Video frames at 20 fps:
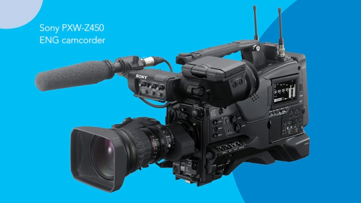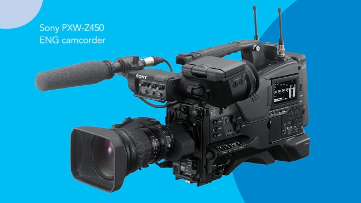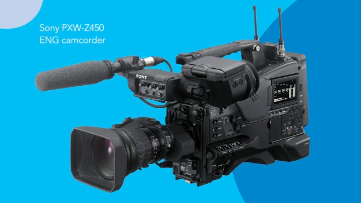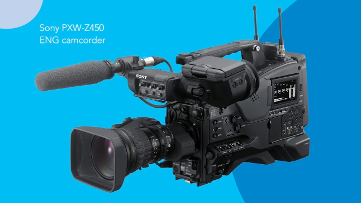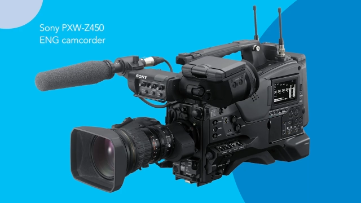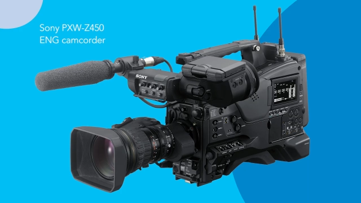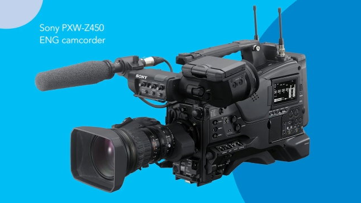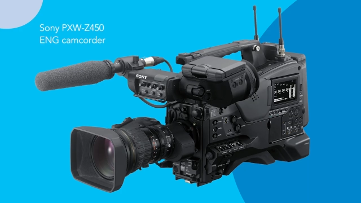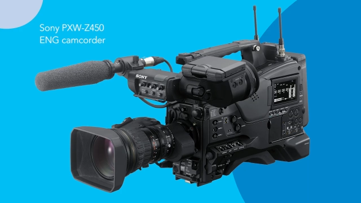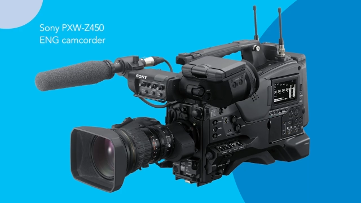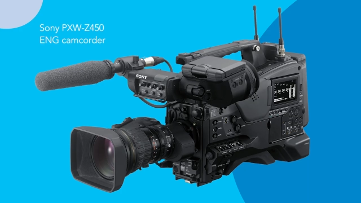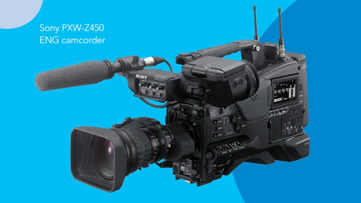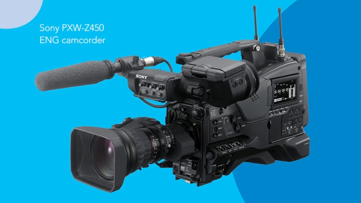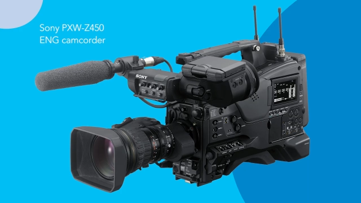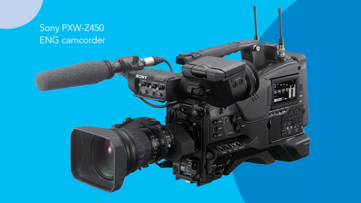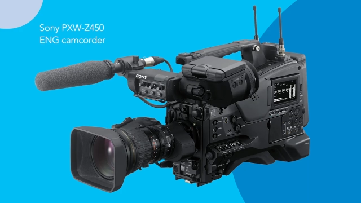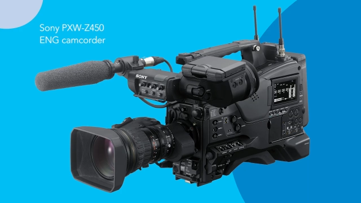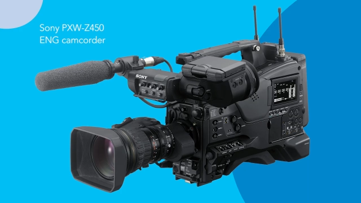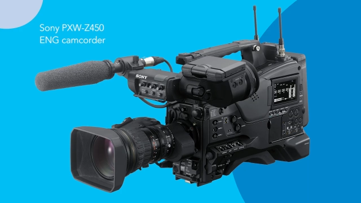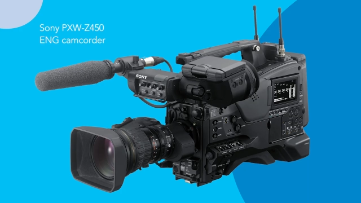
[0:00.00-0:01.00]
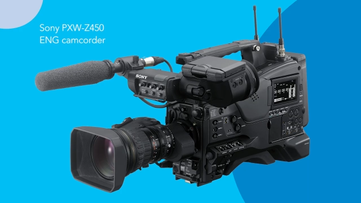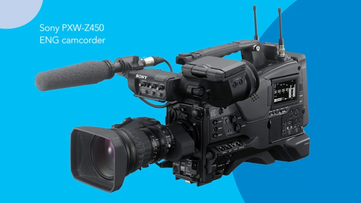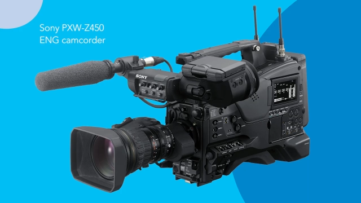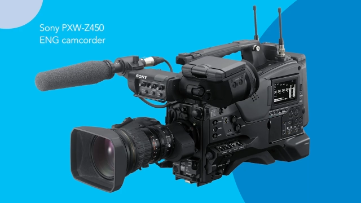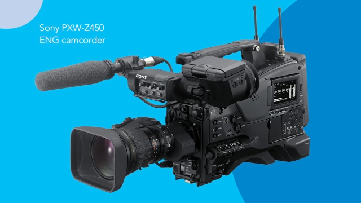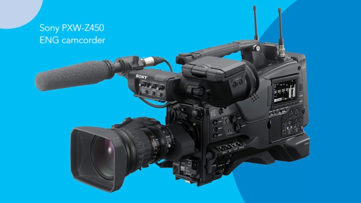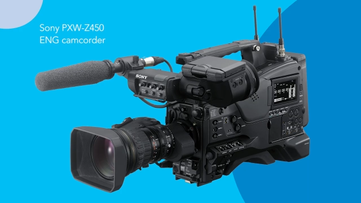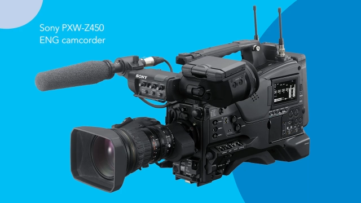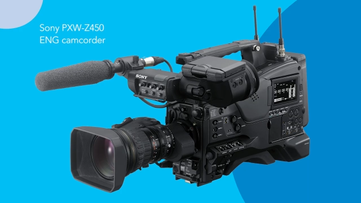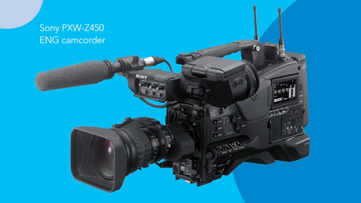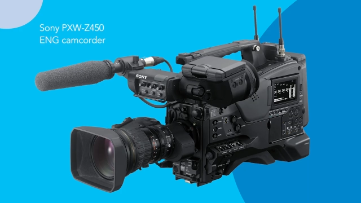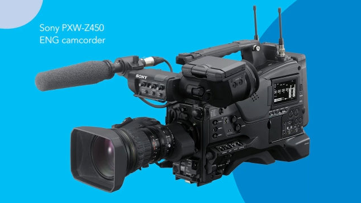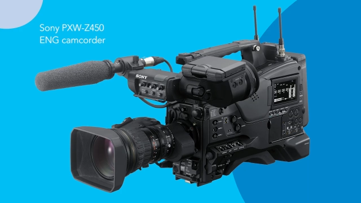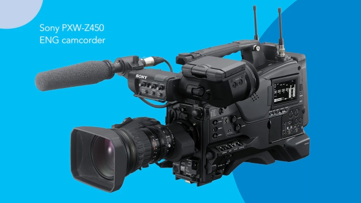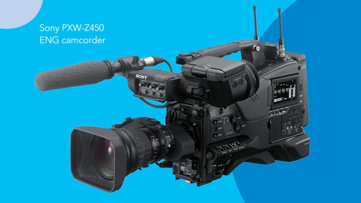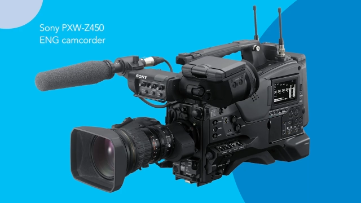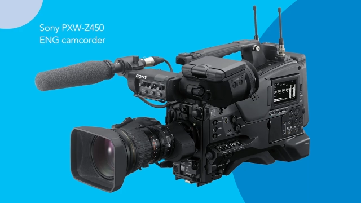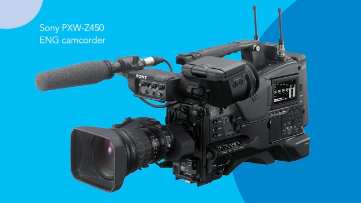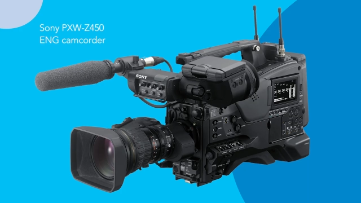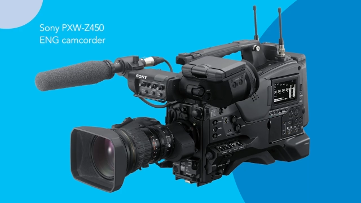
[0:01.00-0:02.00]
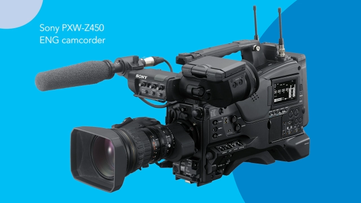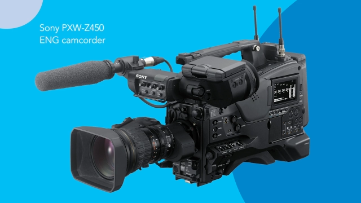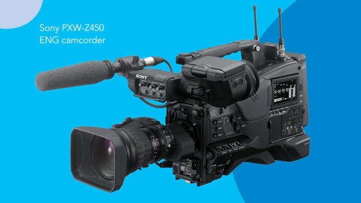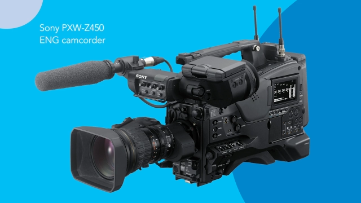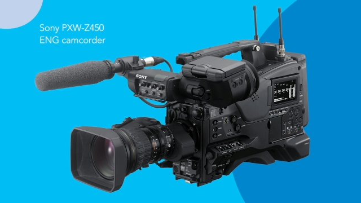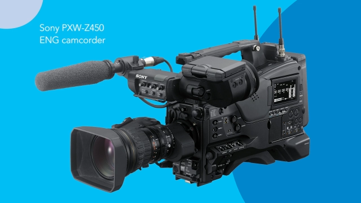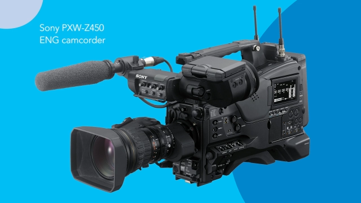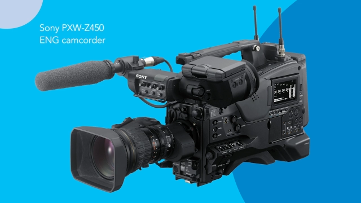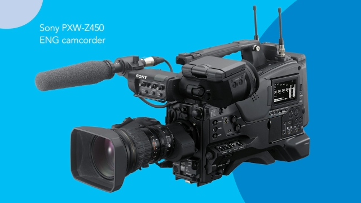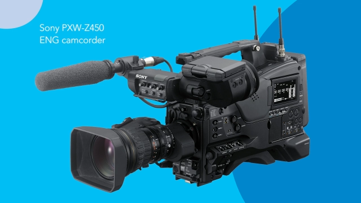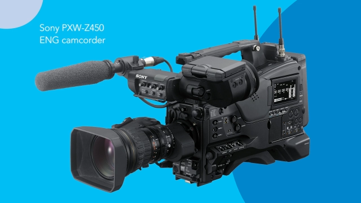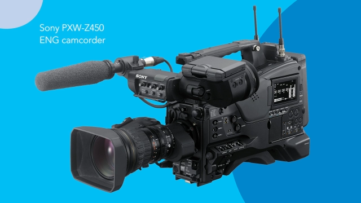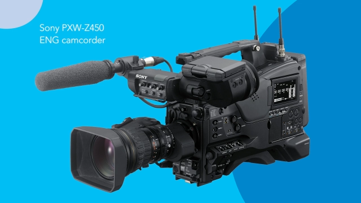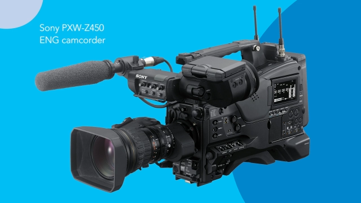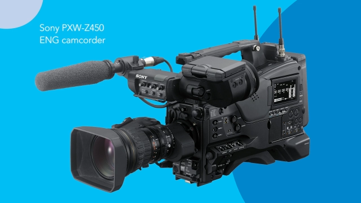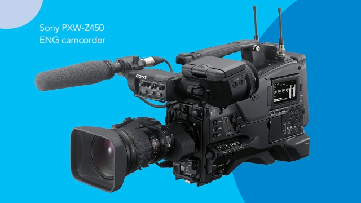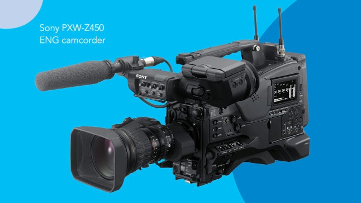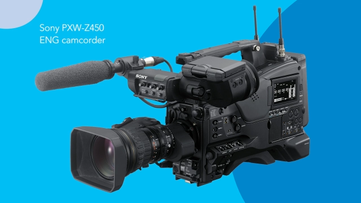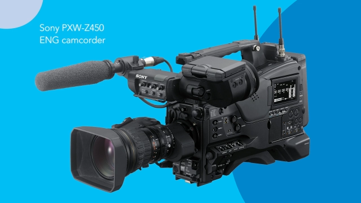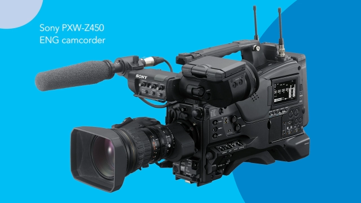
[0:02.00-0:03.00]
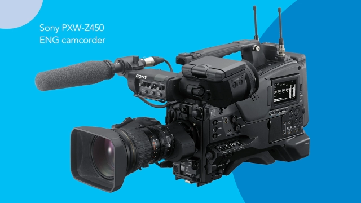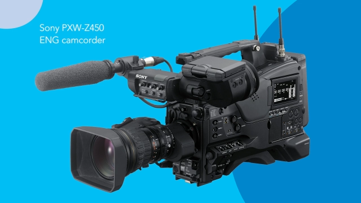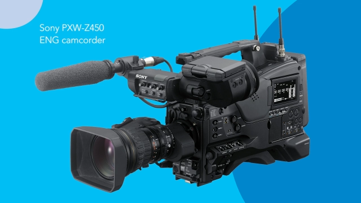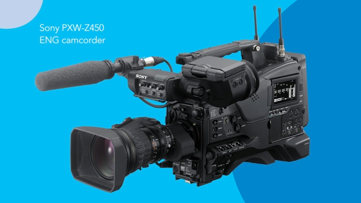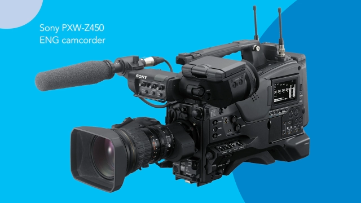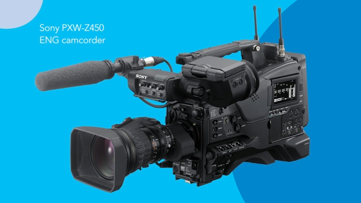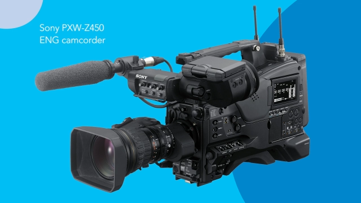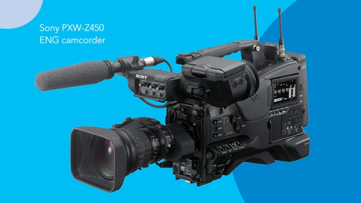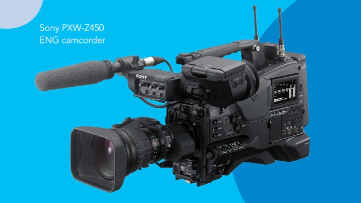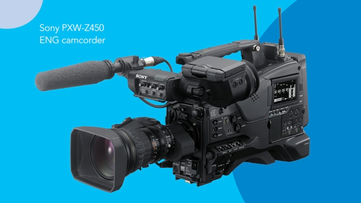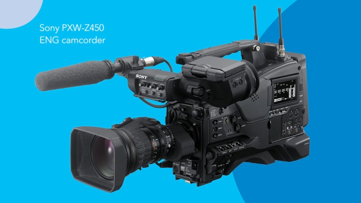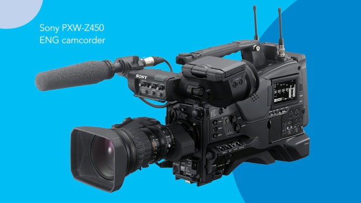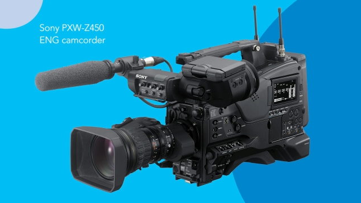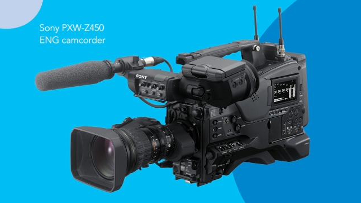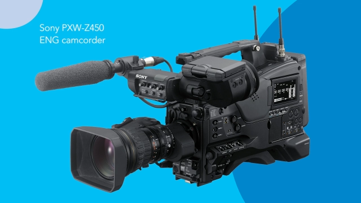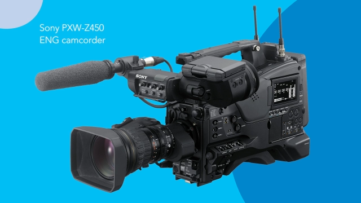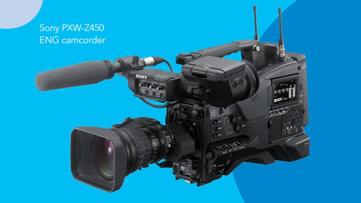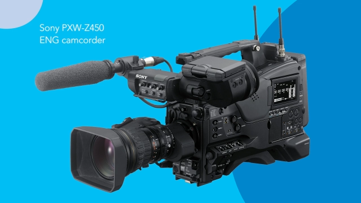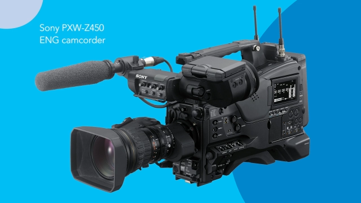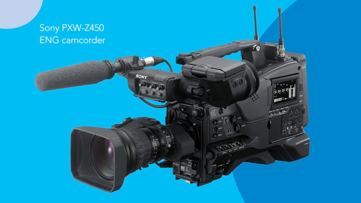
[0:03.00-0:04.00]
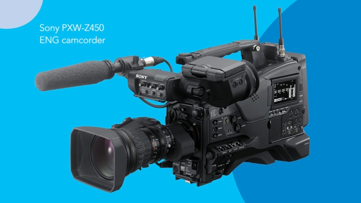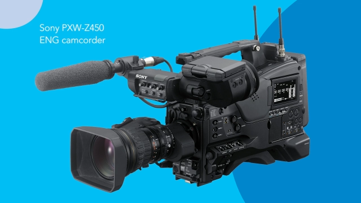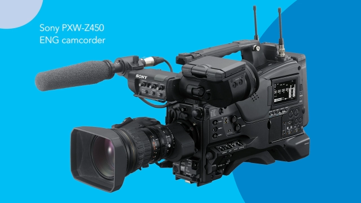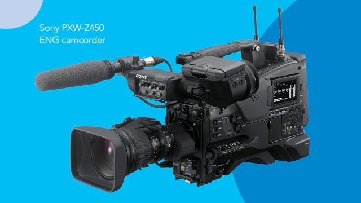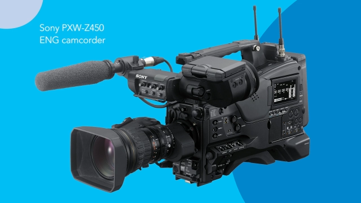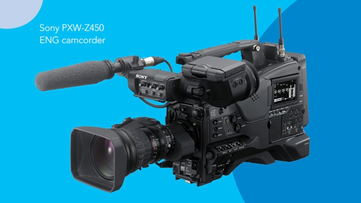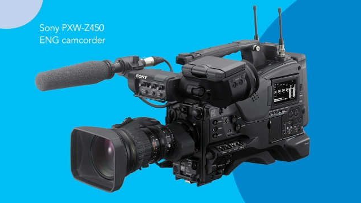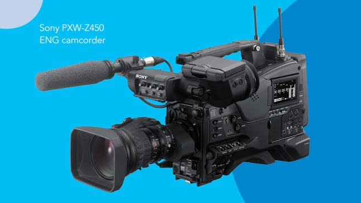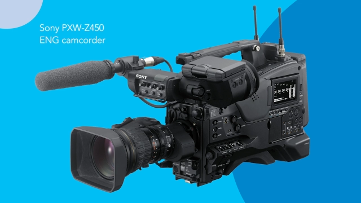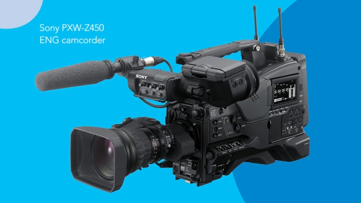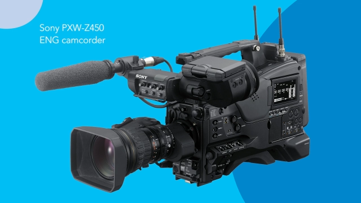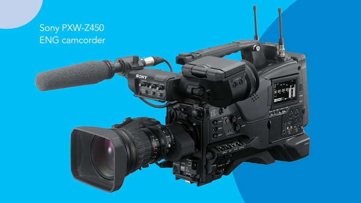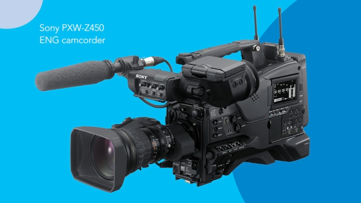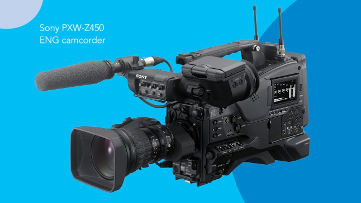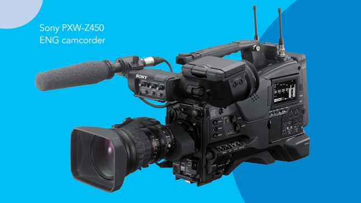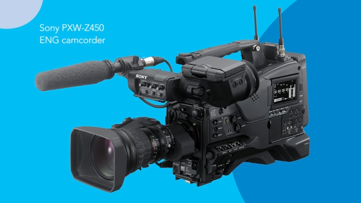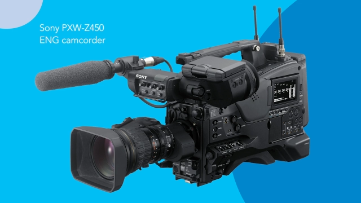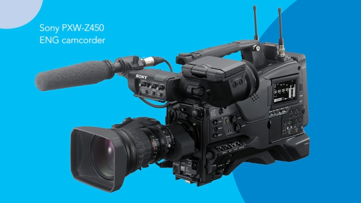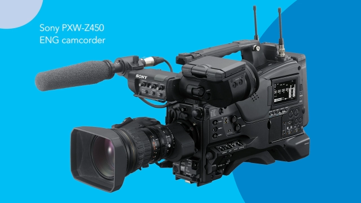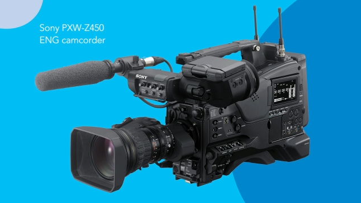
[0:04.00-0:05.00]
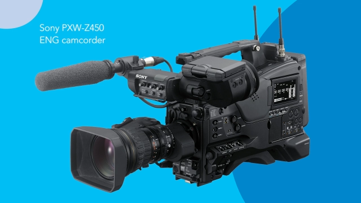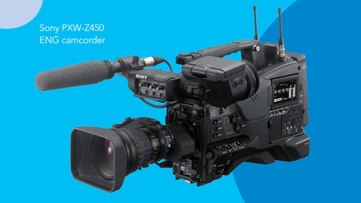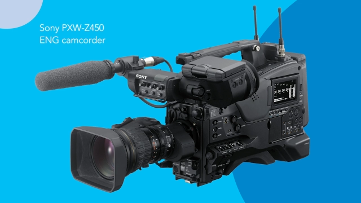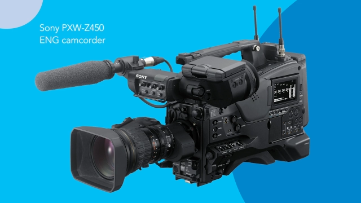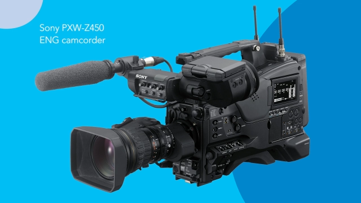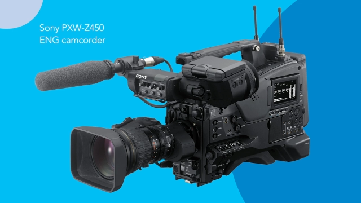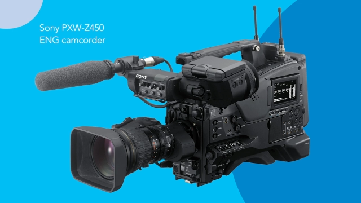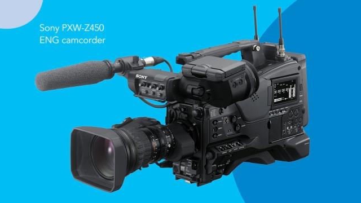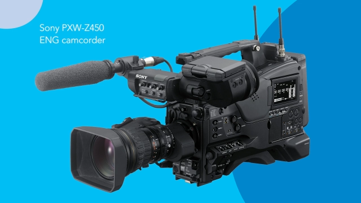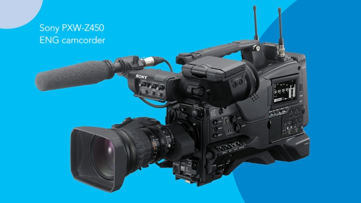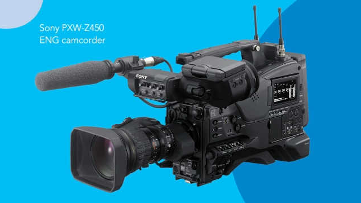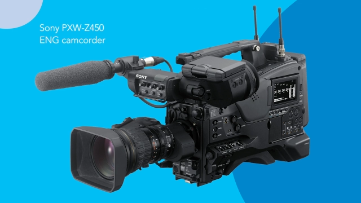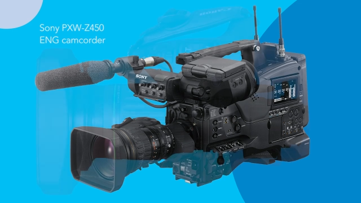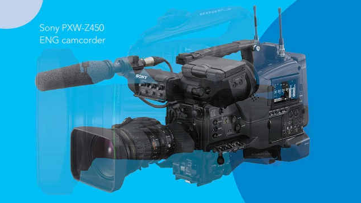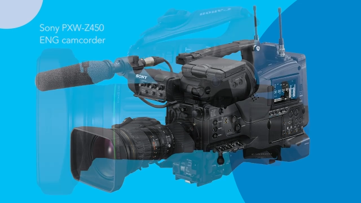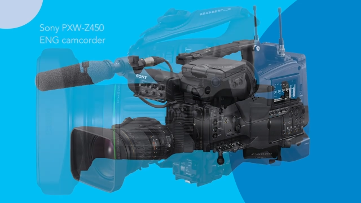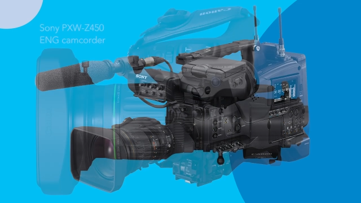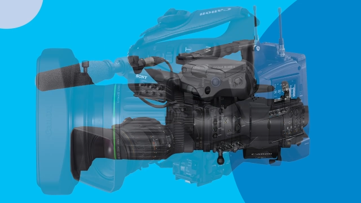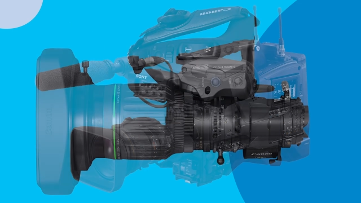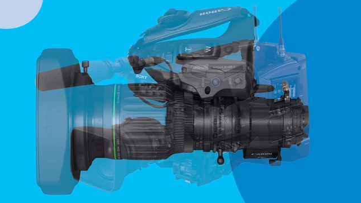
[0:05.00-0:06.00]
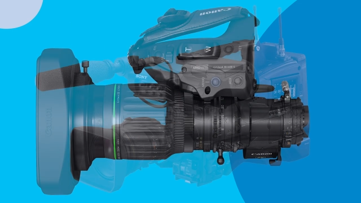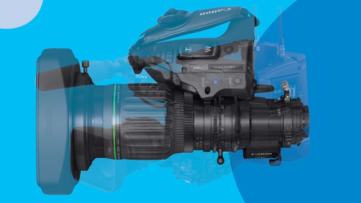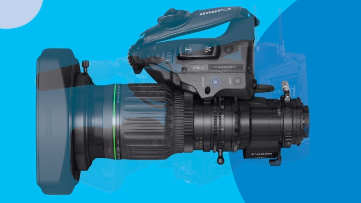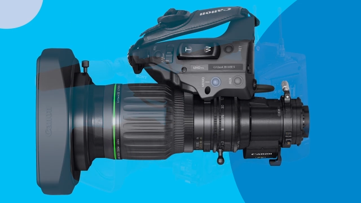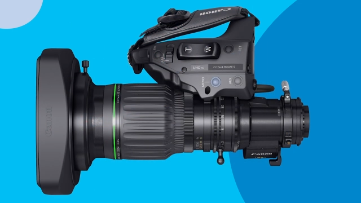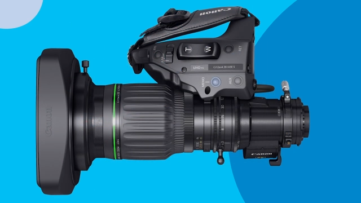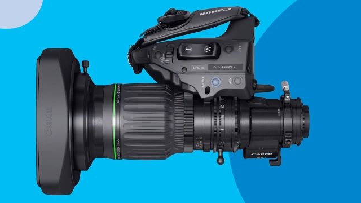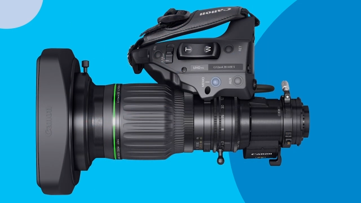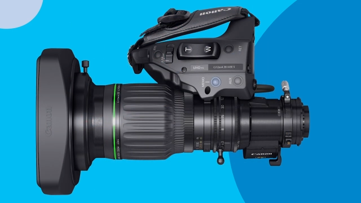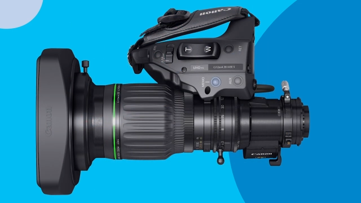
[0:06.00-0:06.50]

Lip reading: [unreadable: no face in view]